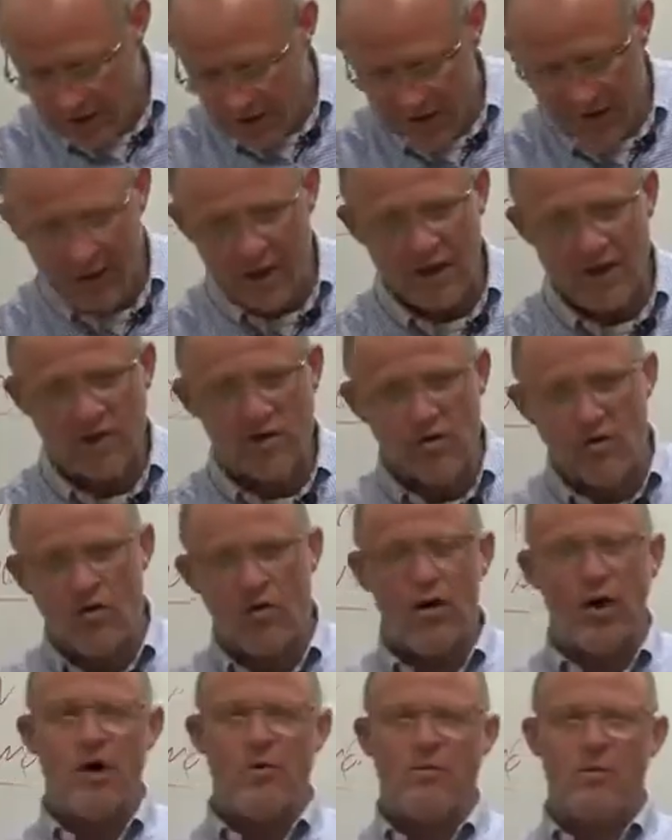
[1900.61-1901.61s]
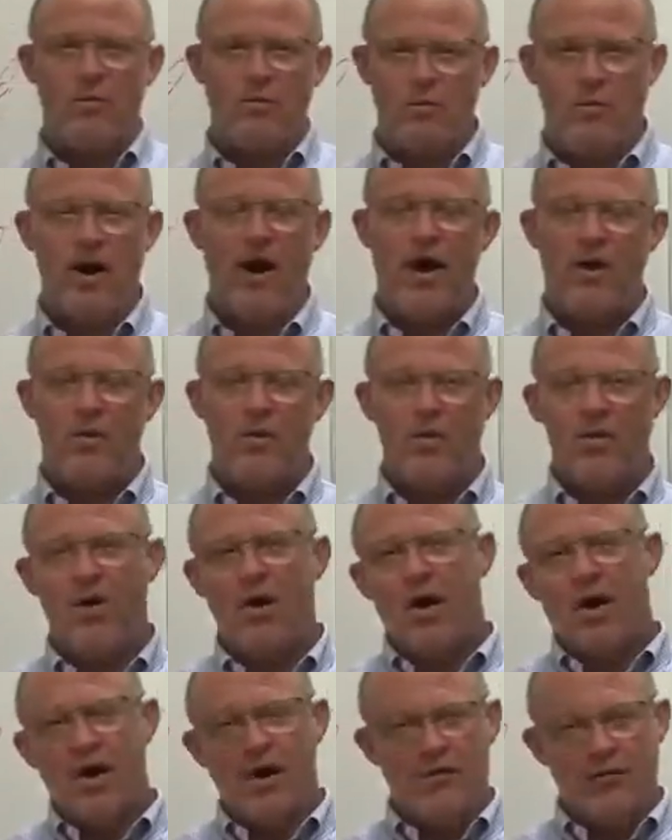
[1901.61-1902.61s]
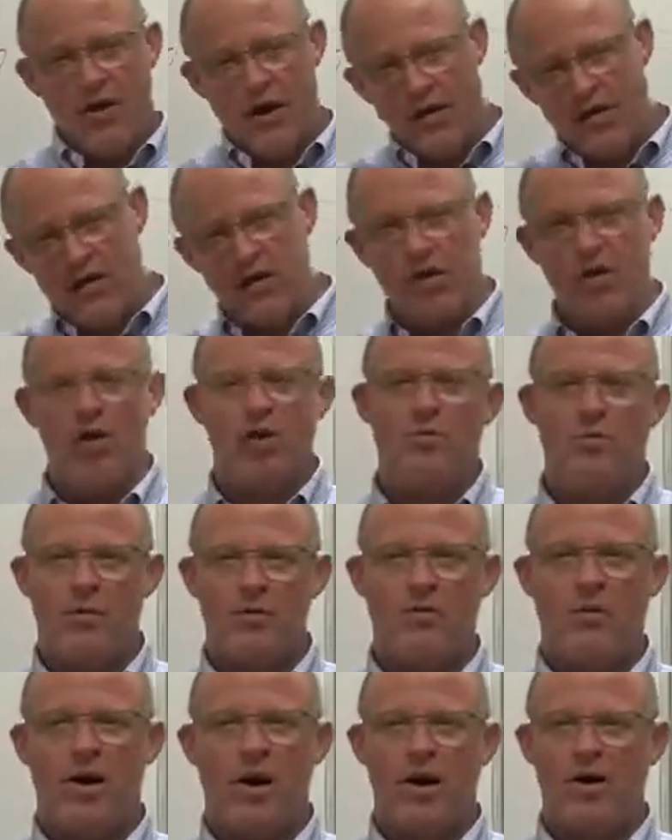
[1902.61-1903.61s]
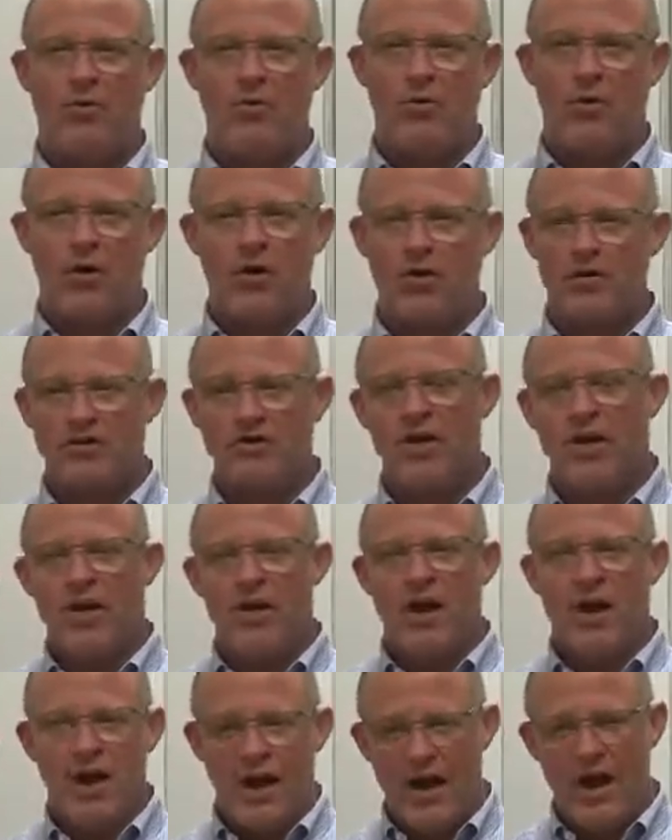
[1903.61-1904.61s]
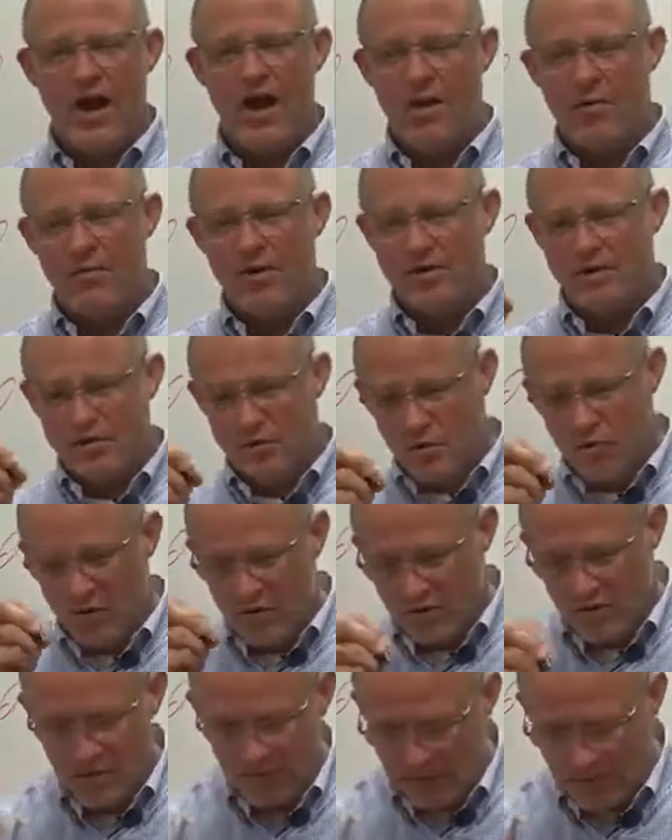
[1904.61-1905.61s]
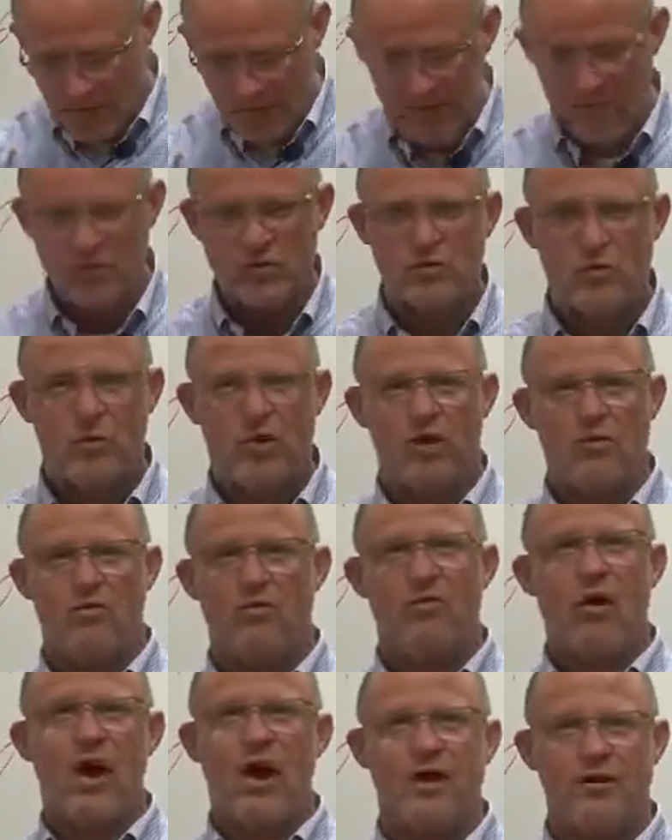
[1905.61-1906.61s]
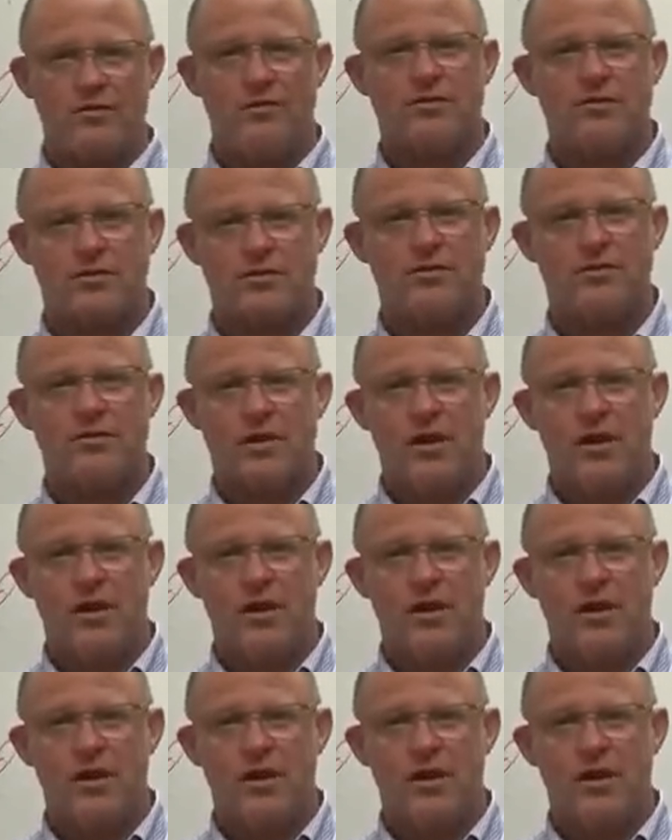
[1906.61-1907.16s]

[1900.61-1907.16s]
the incredible power of how the human mind works and how much more it remembers what it writes.